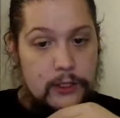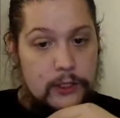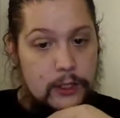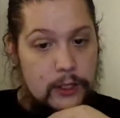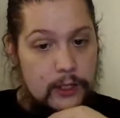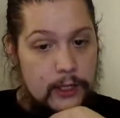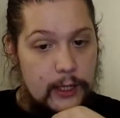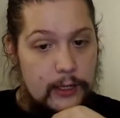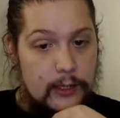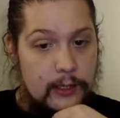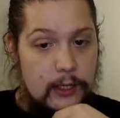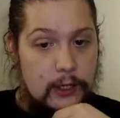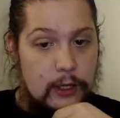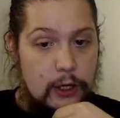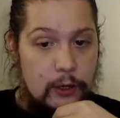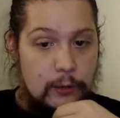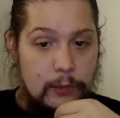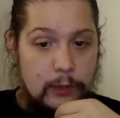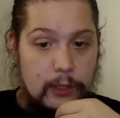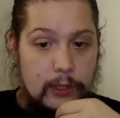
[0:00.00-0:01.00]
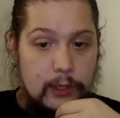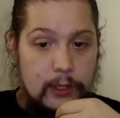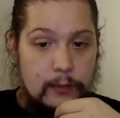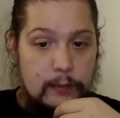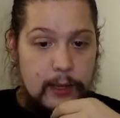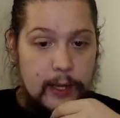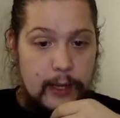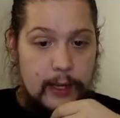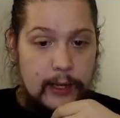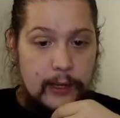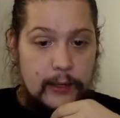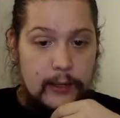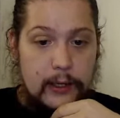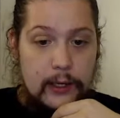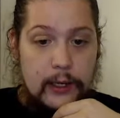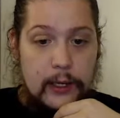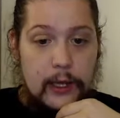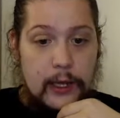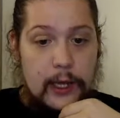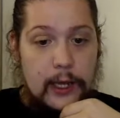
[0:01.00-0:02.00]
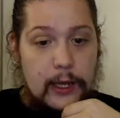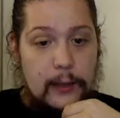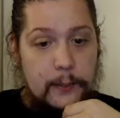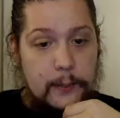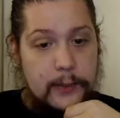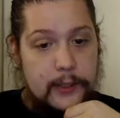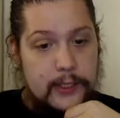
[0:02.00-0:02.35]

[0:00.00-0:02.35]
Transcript: took out a notebook and pen, and